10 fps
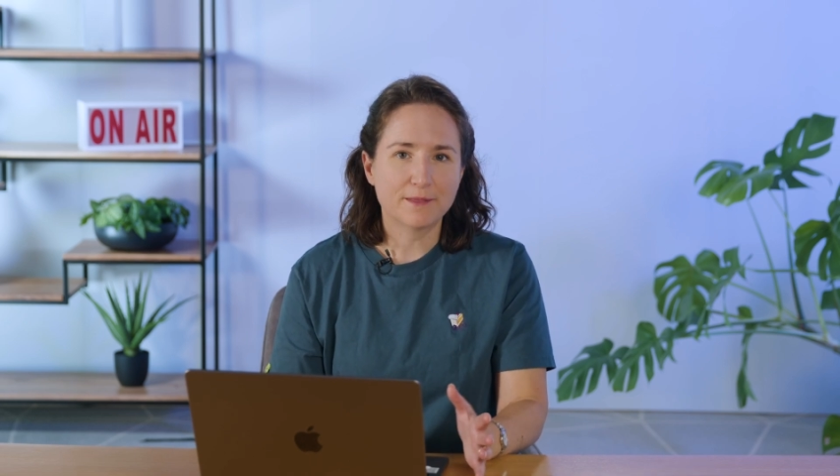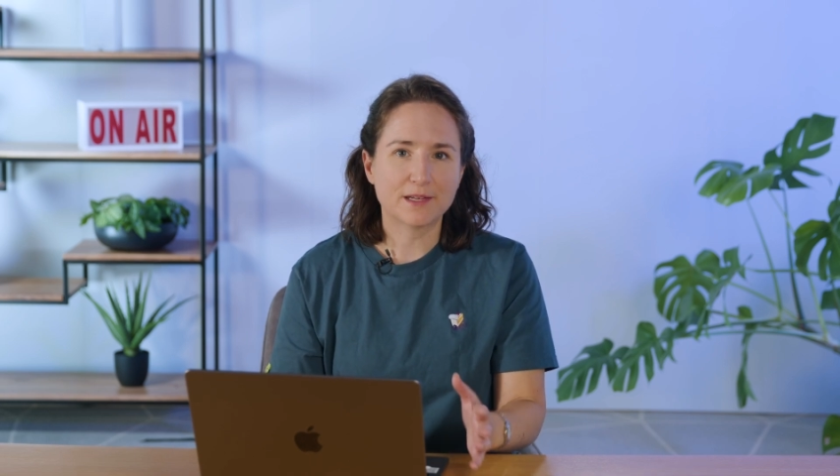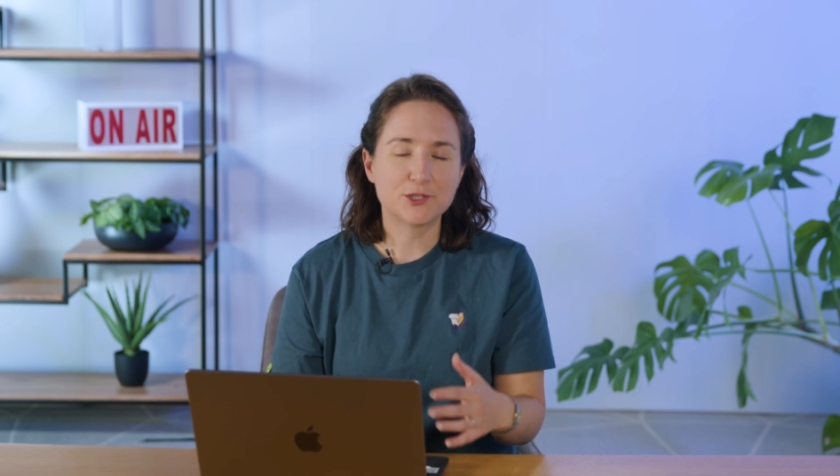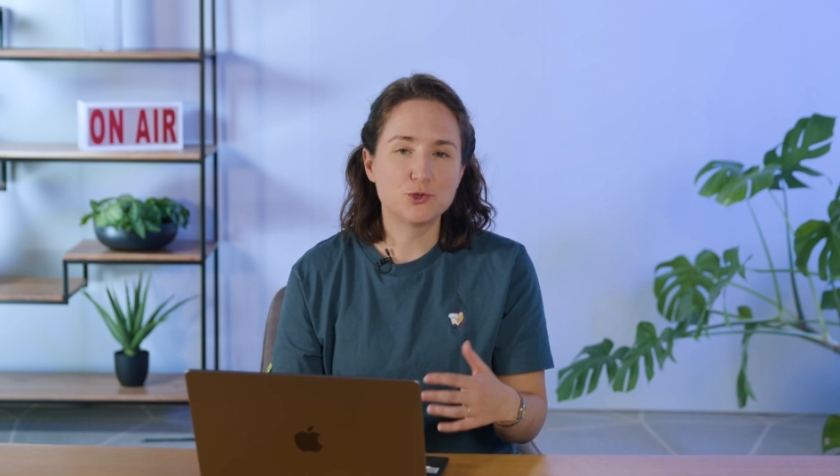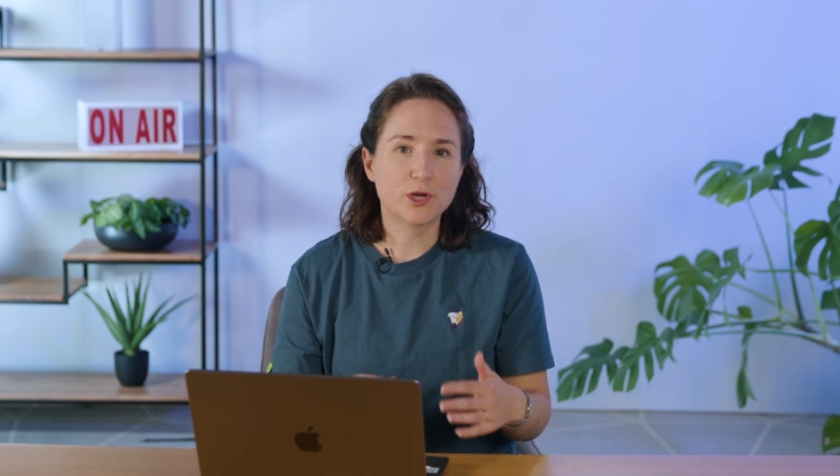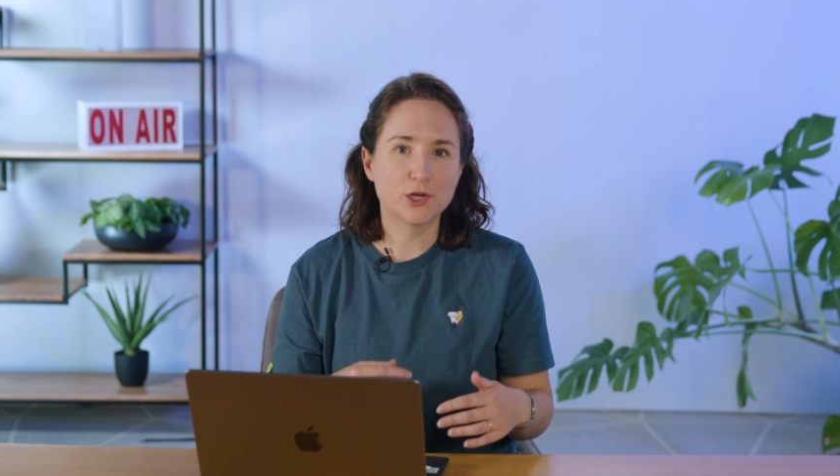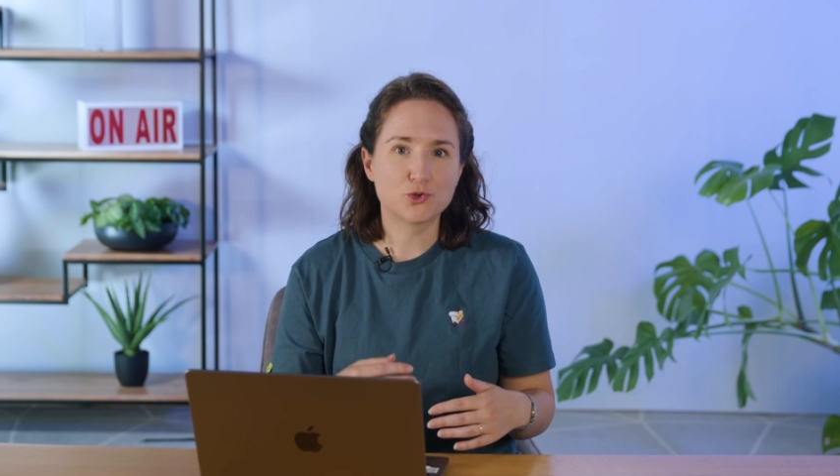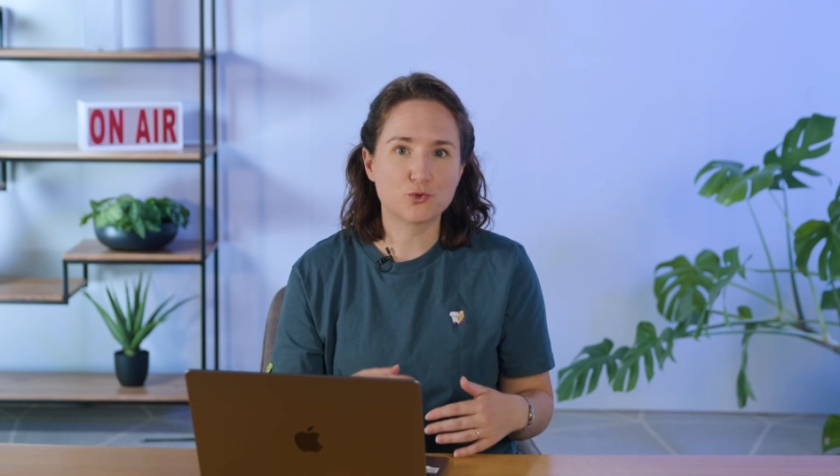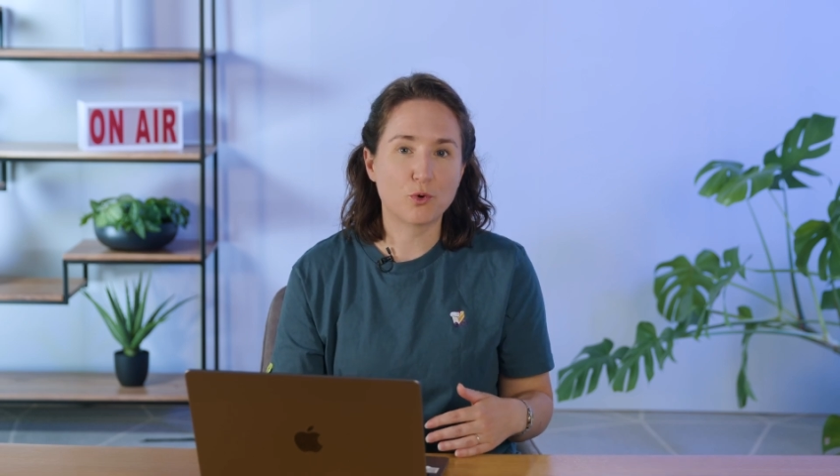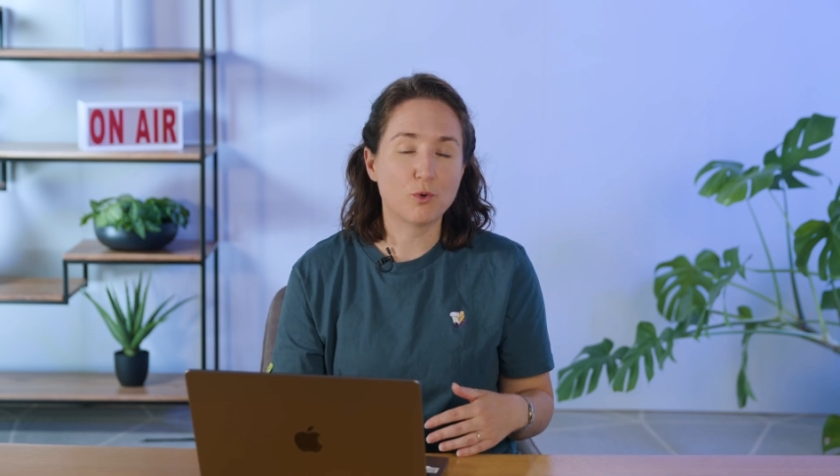that lets you
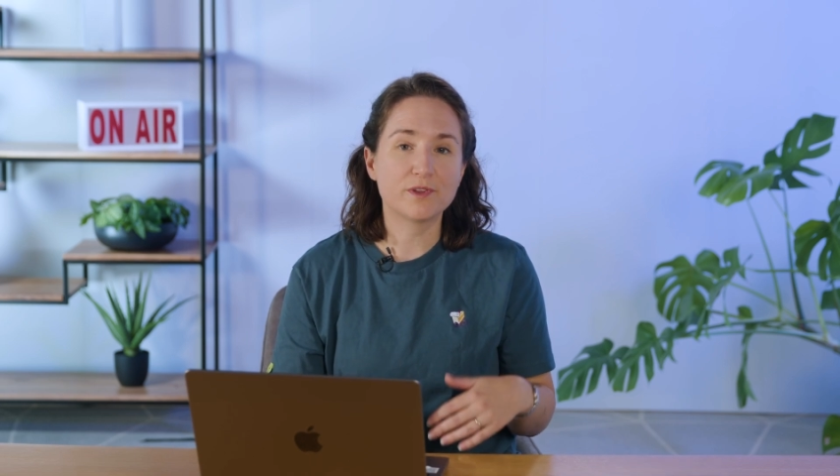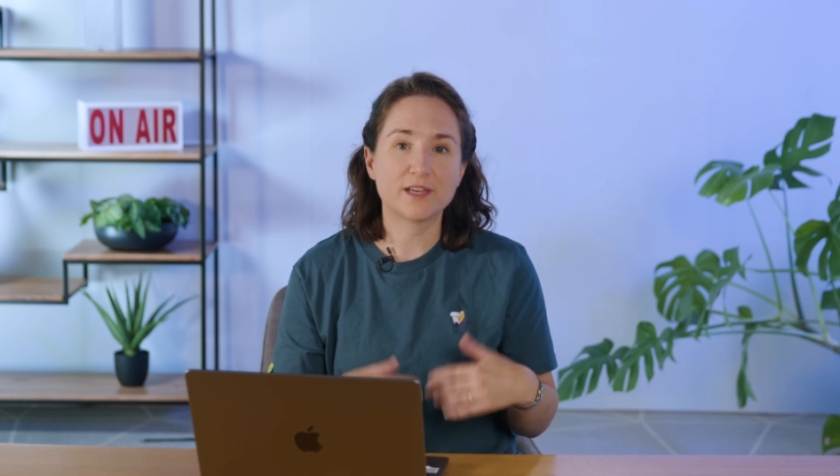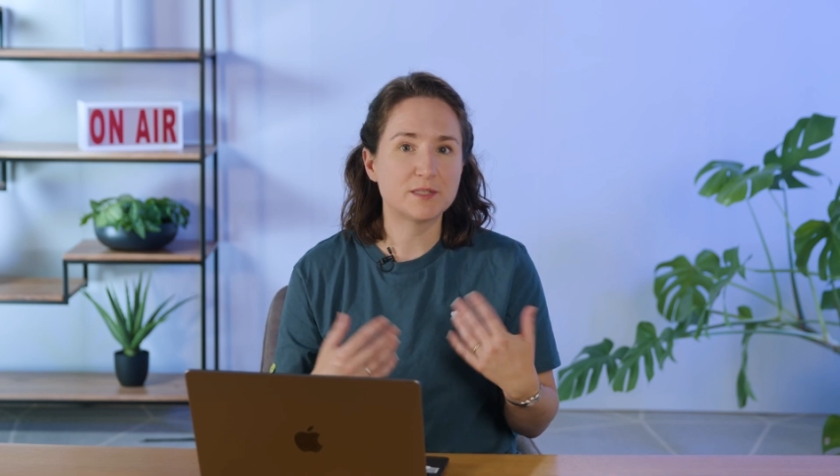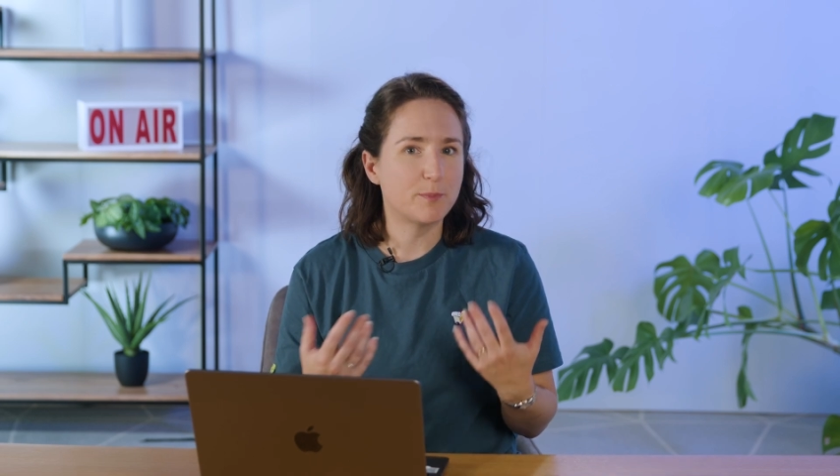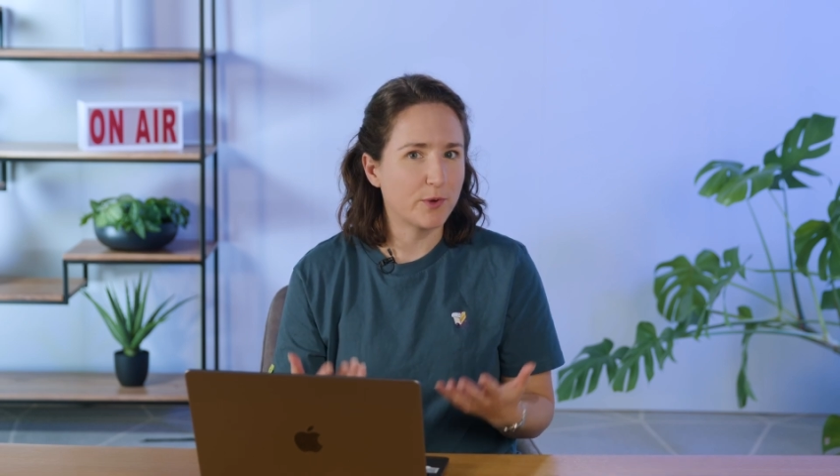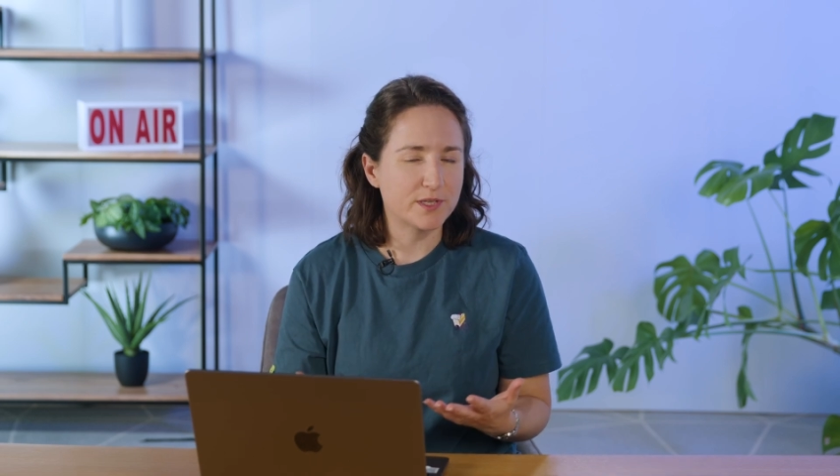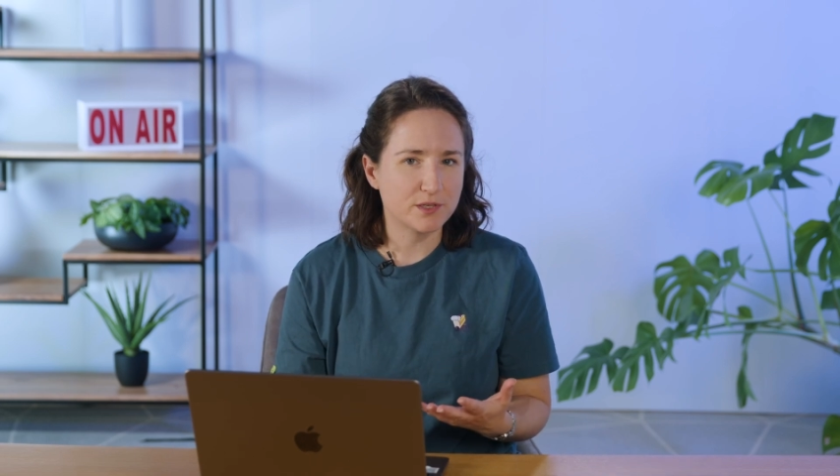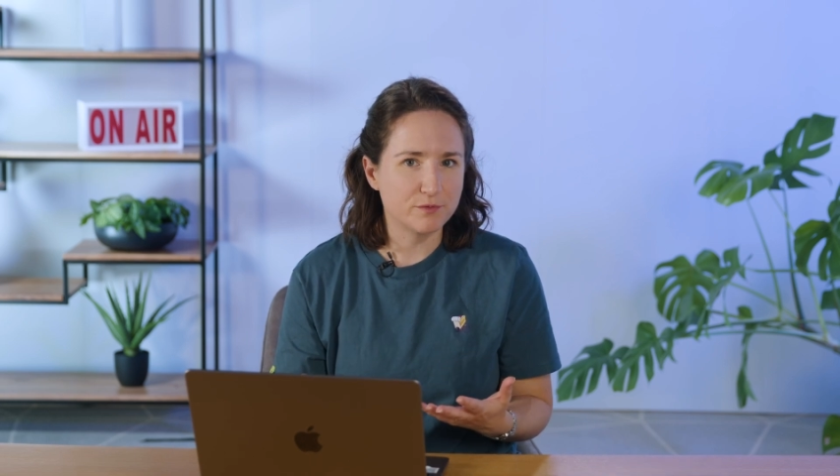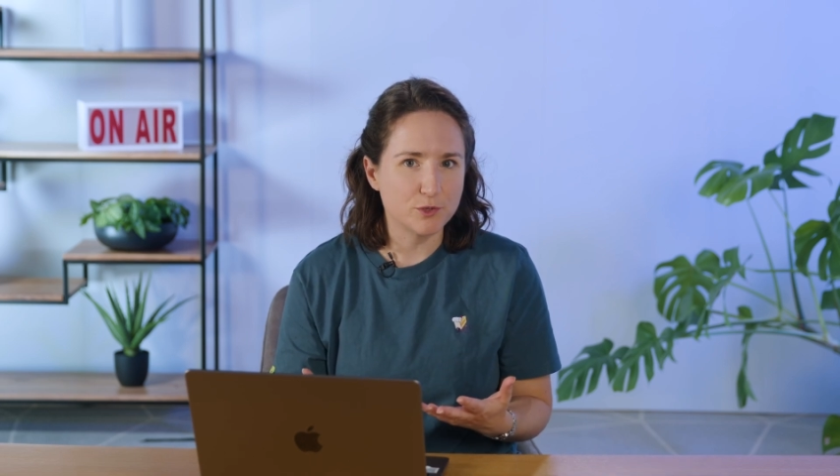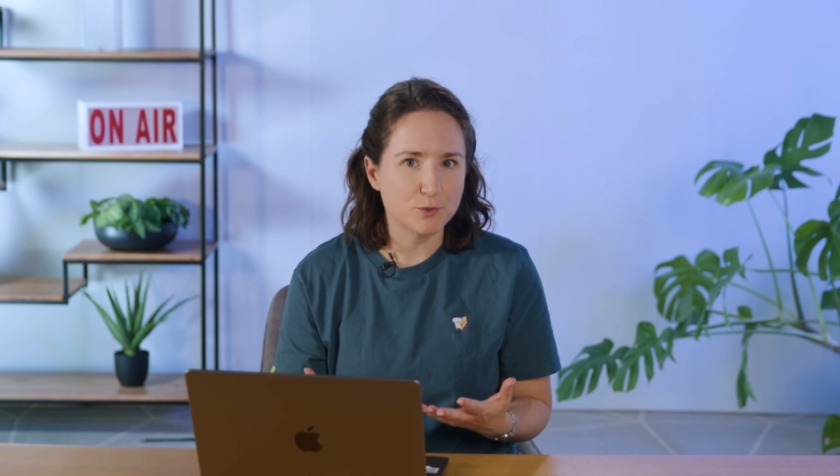control the
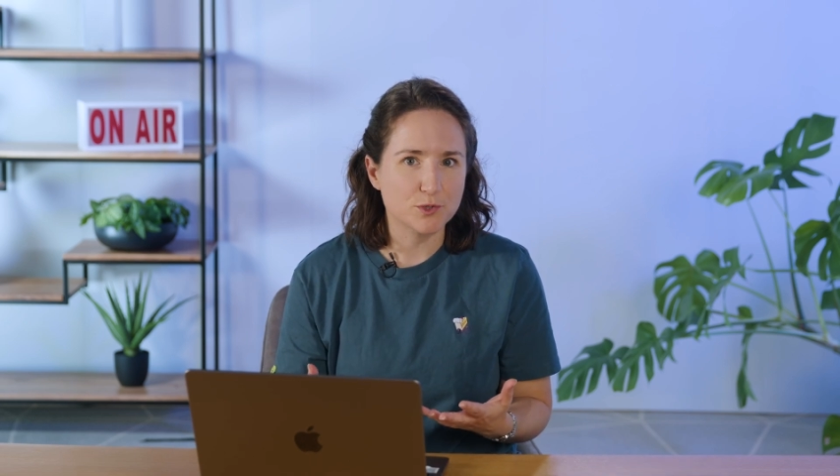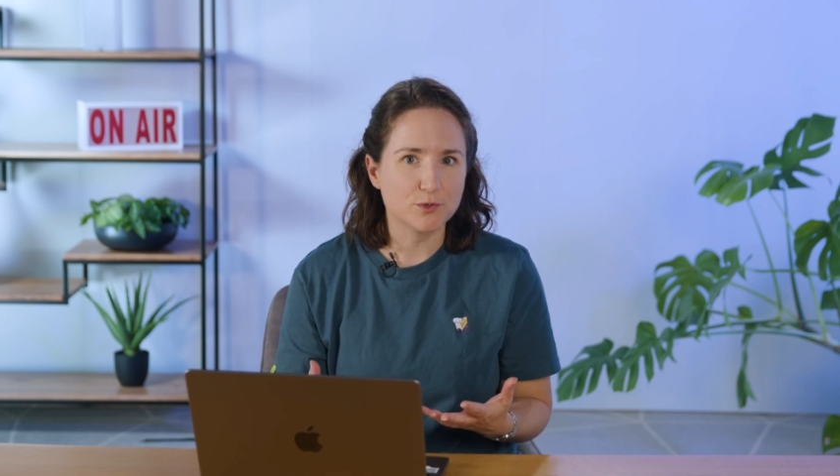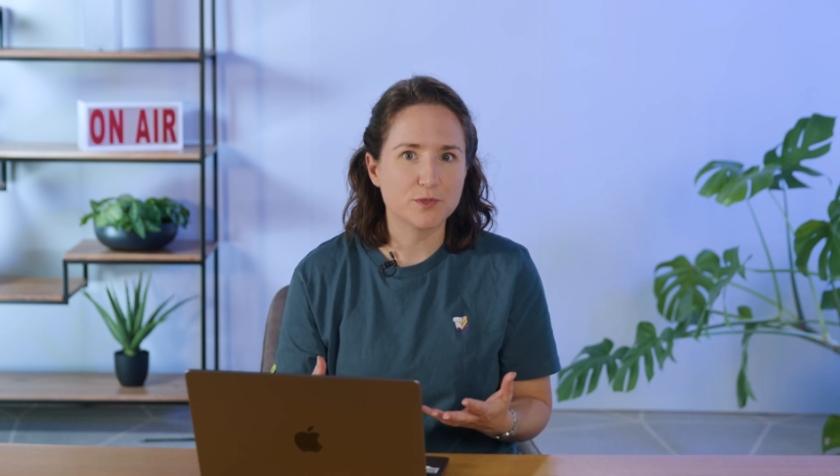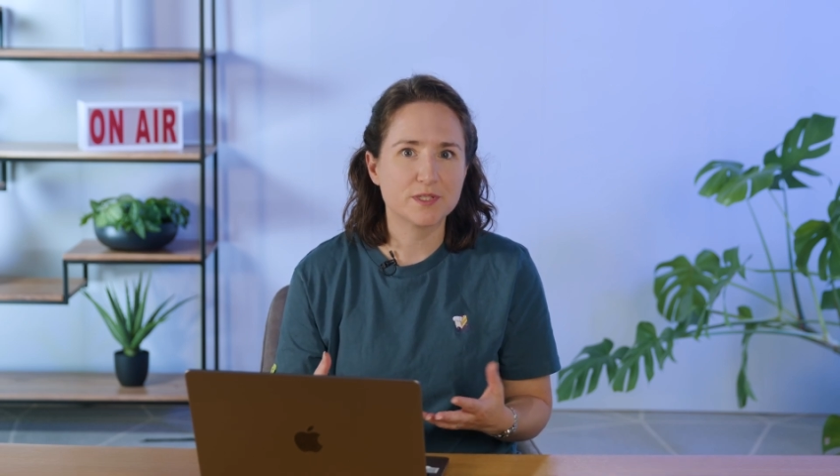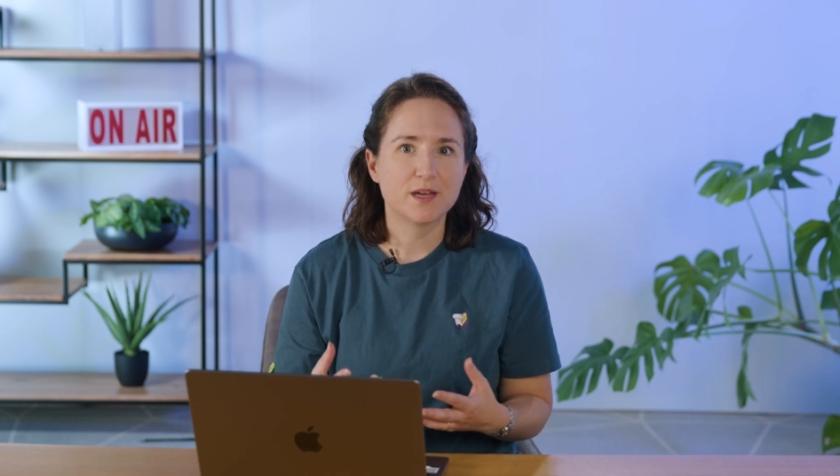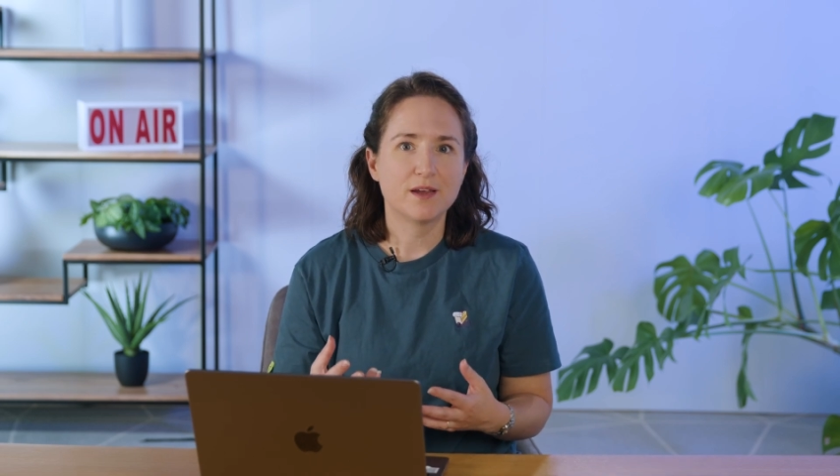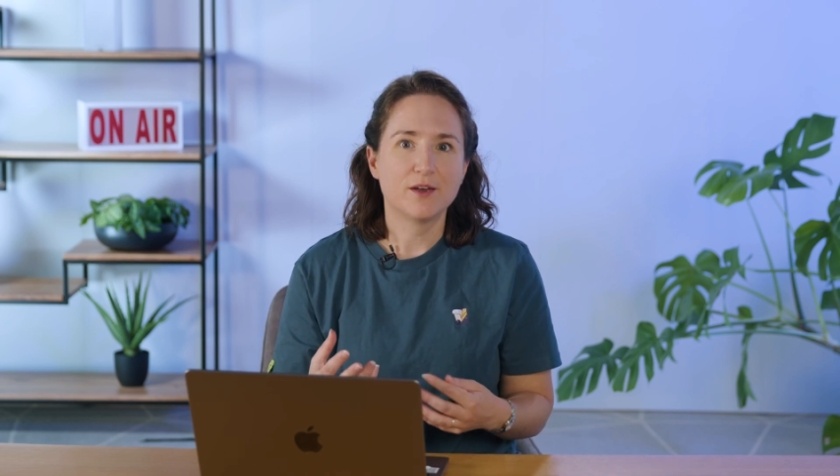experience of users